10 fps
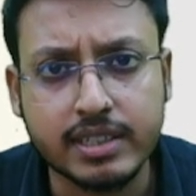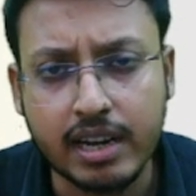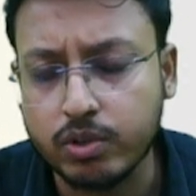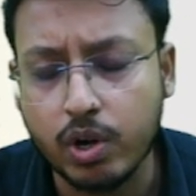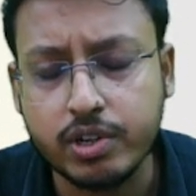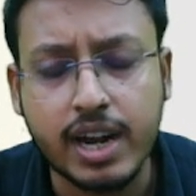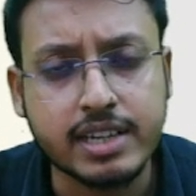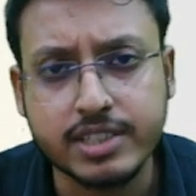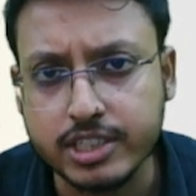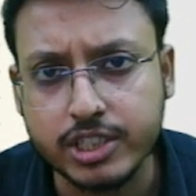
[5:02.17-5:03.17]
not
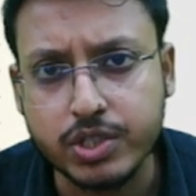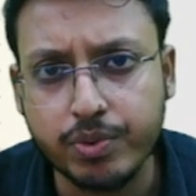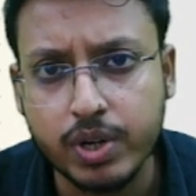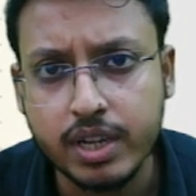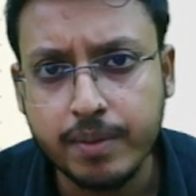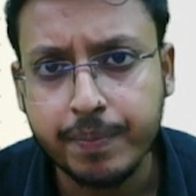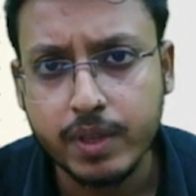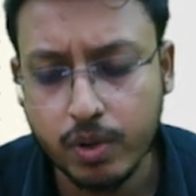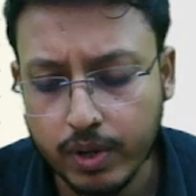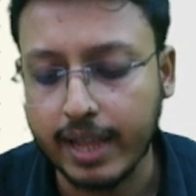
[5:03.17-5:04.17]
run successful.
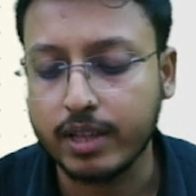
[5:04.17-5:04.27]
Okay,